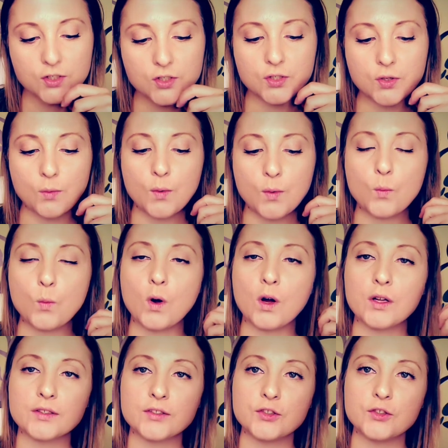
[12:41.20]
So we
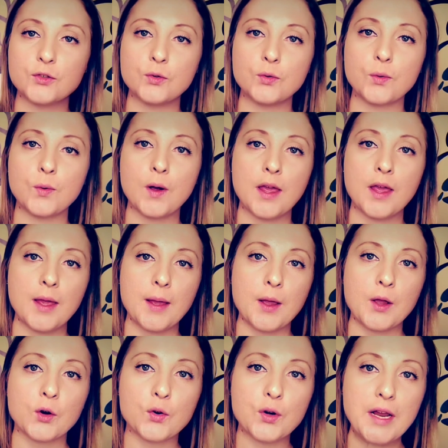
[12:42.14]
want to
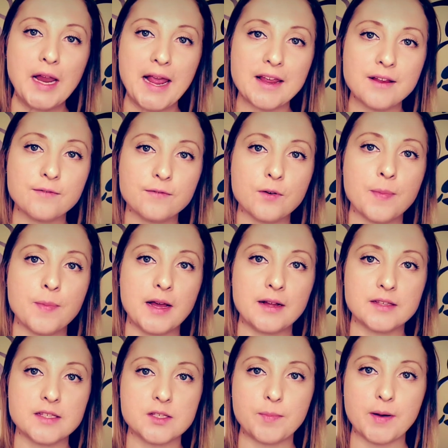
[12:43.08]
create from
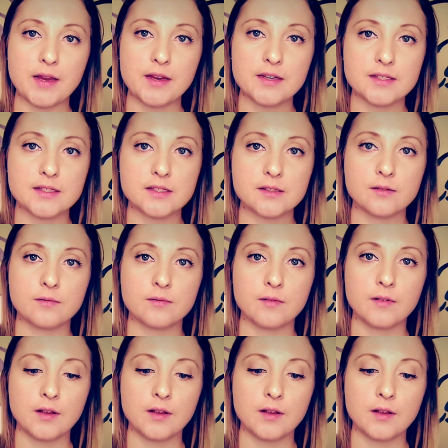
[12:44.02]
that space